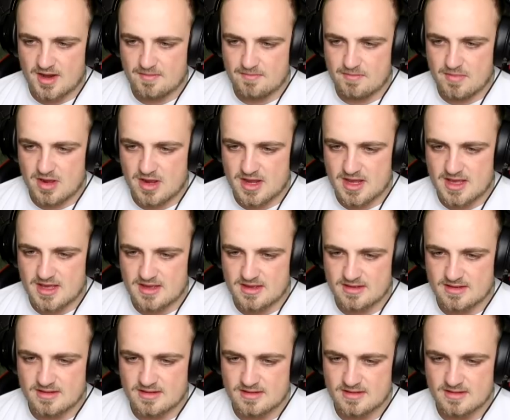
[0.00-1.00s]
I might...
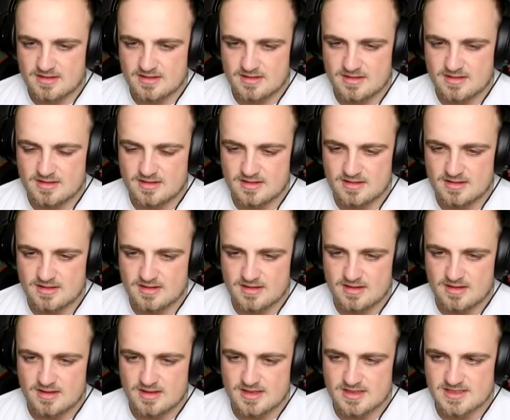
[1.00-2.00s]

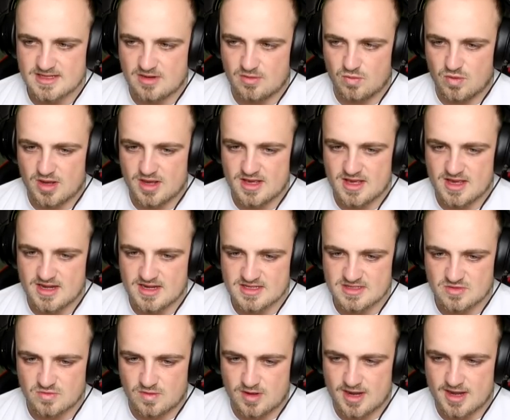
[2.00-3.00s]
Is that white? It
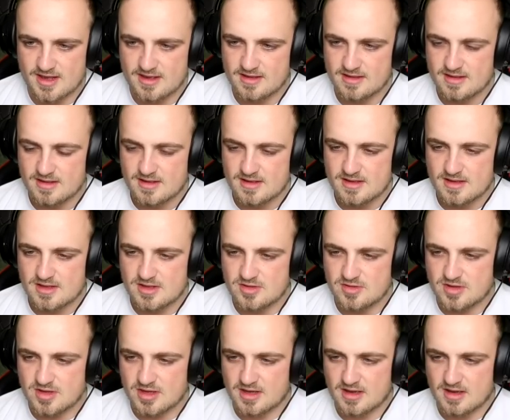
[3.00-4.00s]
is a white.
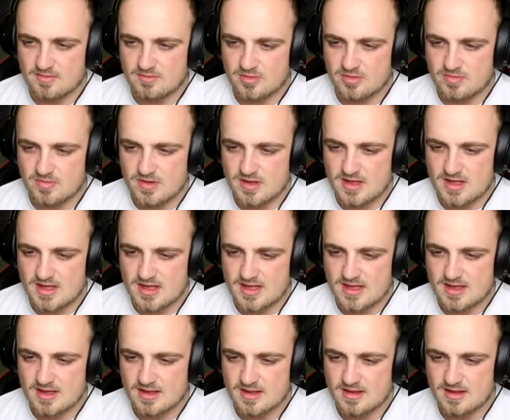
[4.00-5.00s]
You can come with
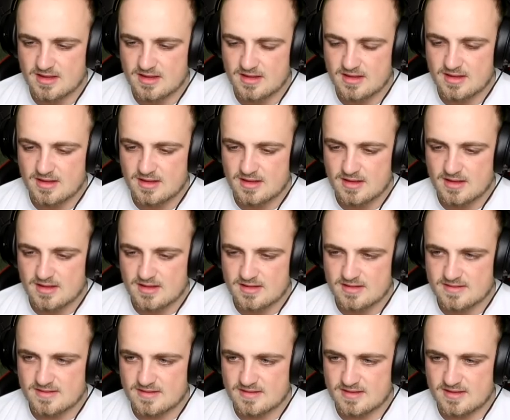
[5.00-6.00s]
me.
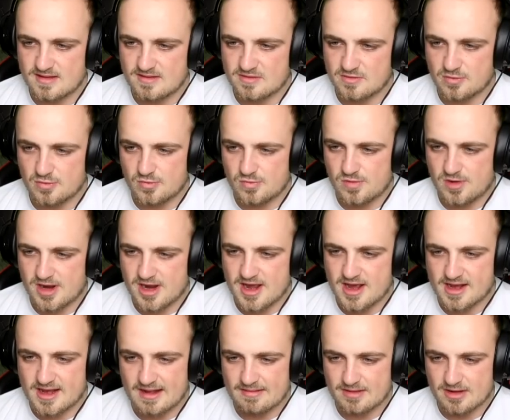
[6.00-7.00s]
So these are all white.
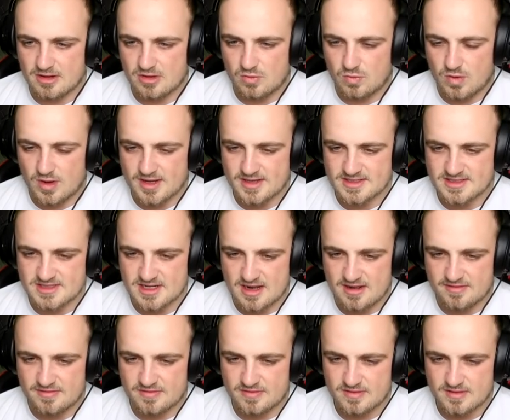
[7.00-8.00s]
I kept a lot of white
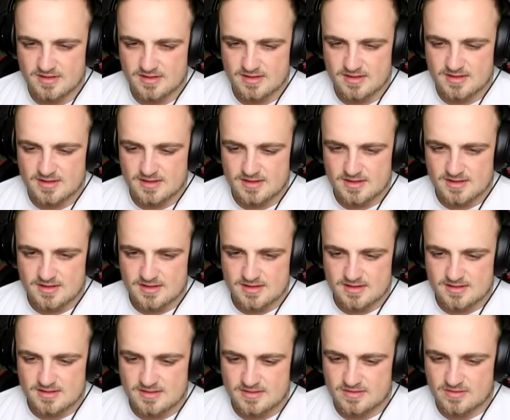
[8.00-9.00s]
stuff.
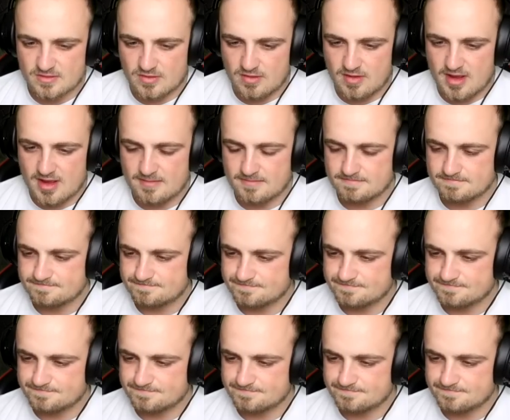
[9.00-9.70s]
Screw it.